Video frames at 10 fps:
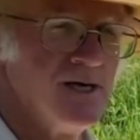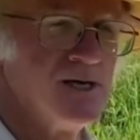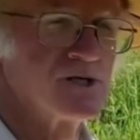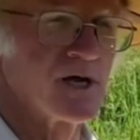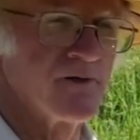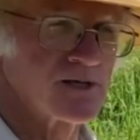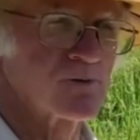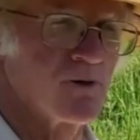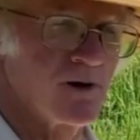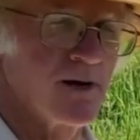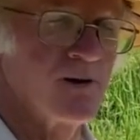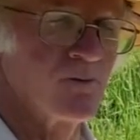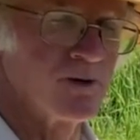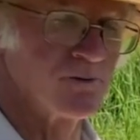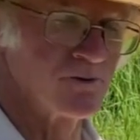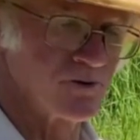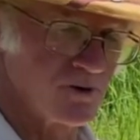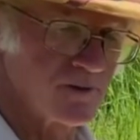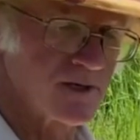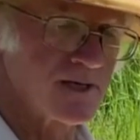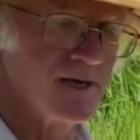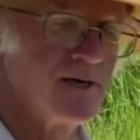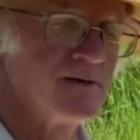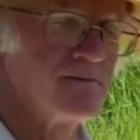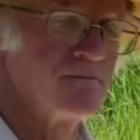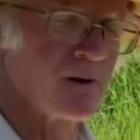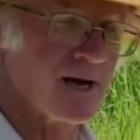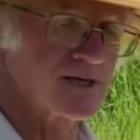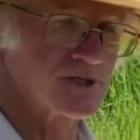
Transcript: So that's why we will normally pass